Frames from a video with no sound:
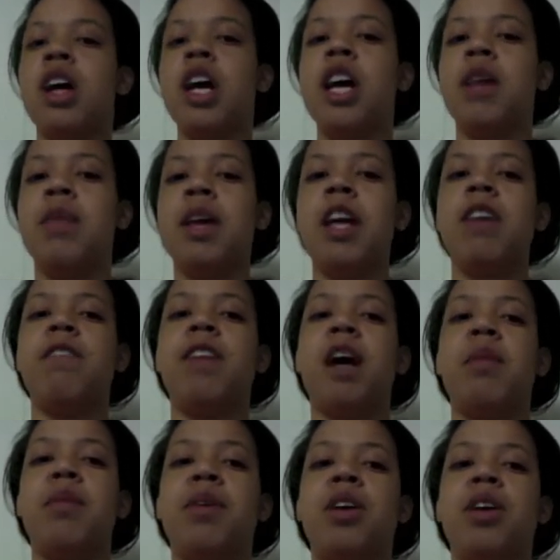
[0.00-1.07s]
Being a
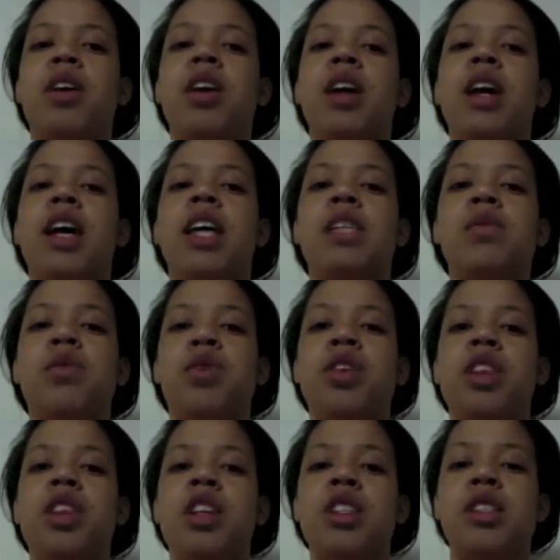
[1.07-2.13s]
flapper is more
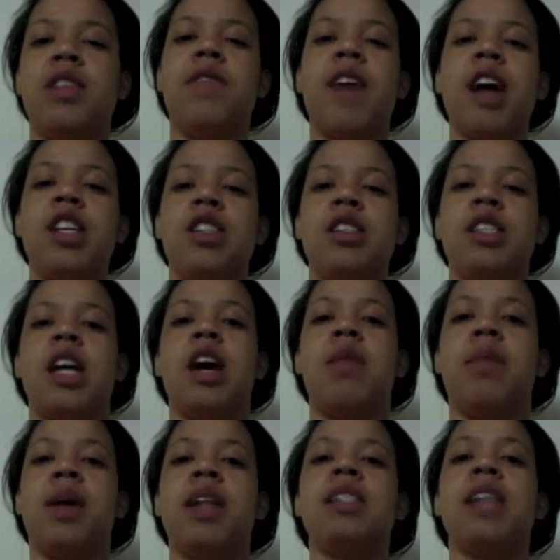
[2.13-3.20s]
than just a fashion style,
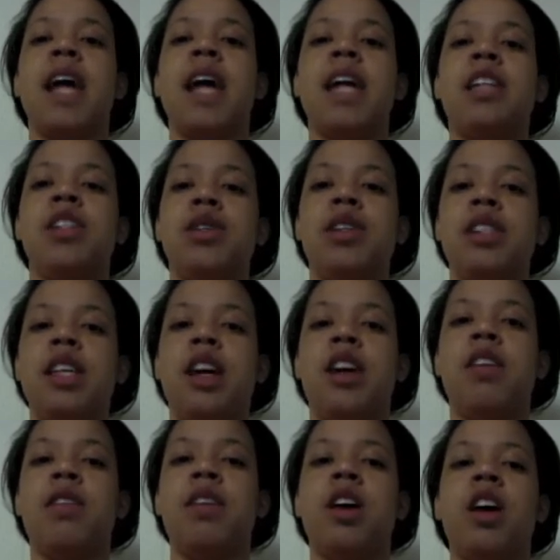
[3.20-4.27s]
but it's an attitude
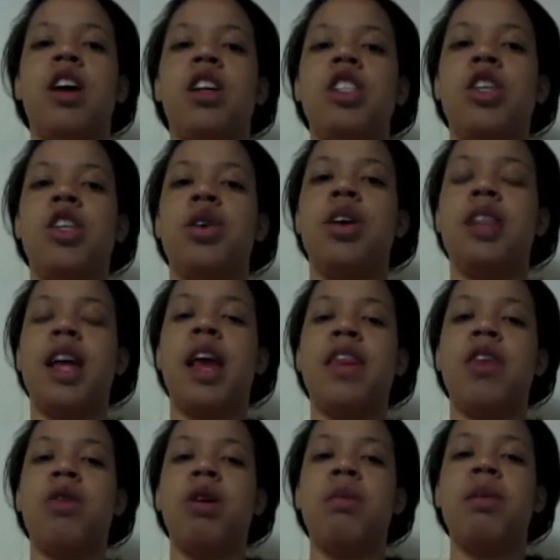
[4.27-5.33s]
itself, showing that
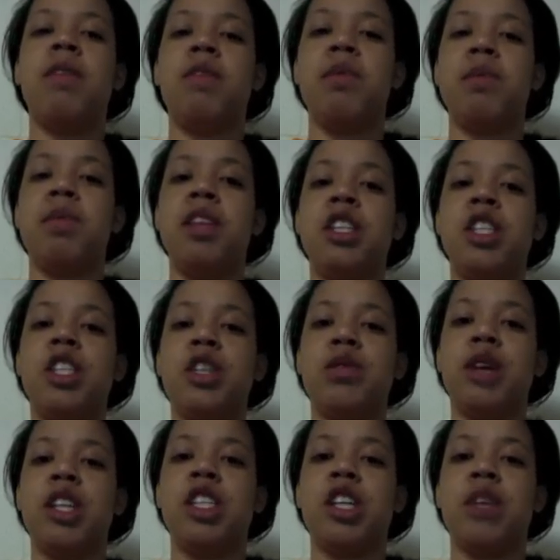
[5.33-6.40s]
the women from the
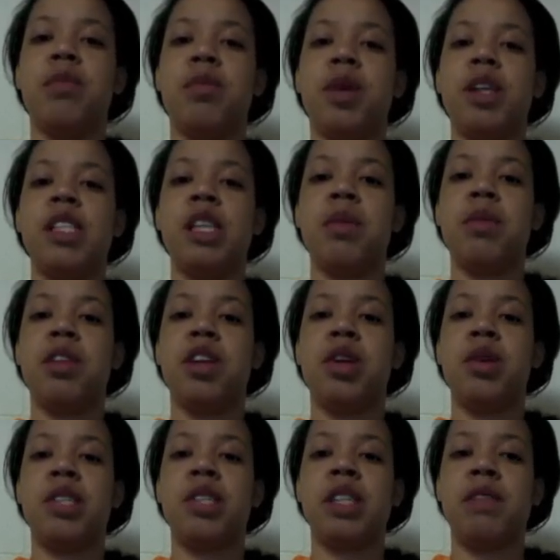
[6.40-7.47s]
generation embraced some of the
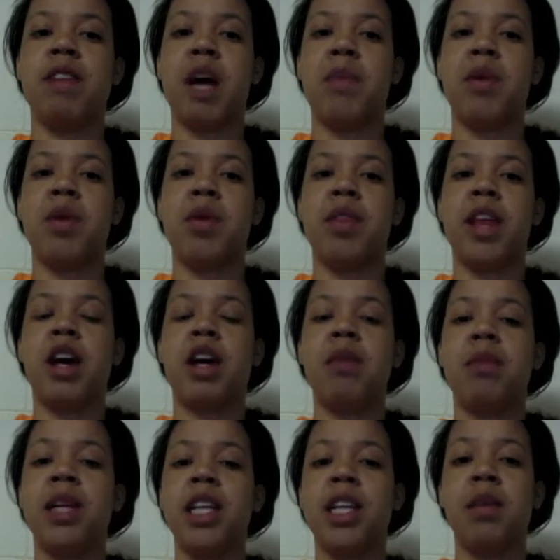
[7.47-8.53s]
doings of flapper without
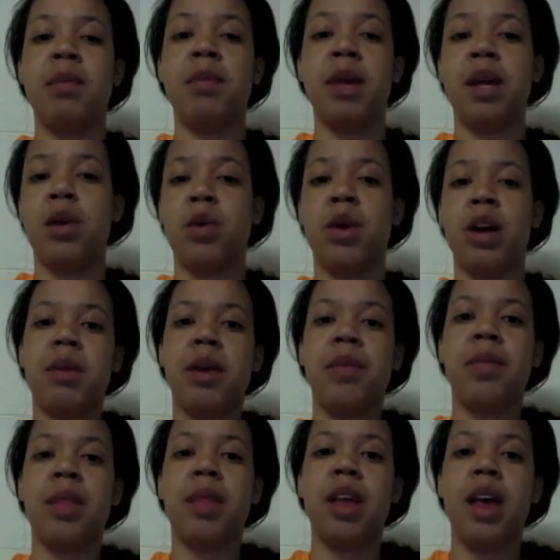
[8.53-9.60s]
completely being one.
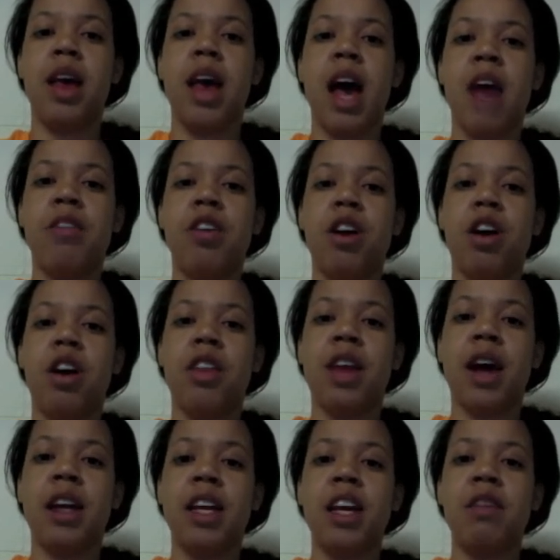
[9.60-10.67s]
After all, the
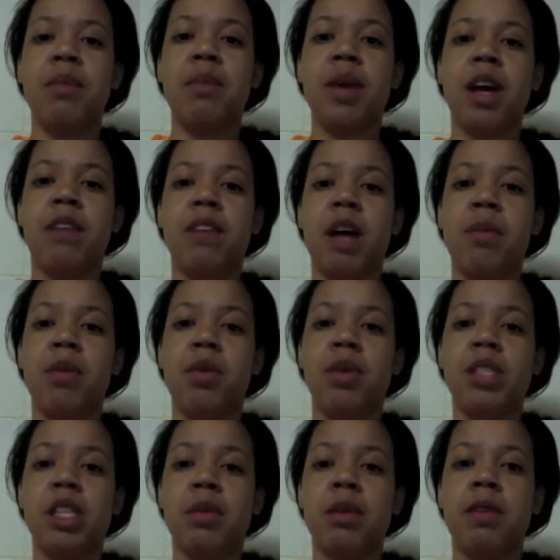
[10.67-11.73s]
idea of being a flapper
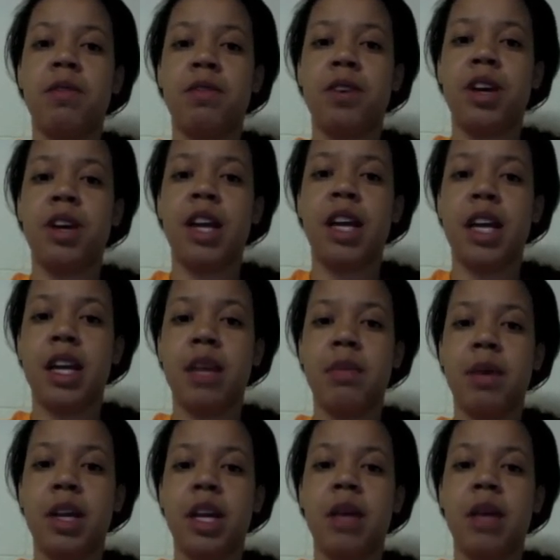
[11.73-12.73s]
was to be free and independent,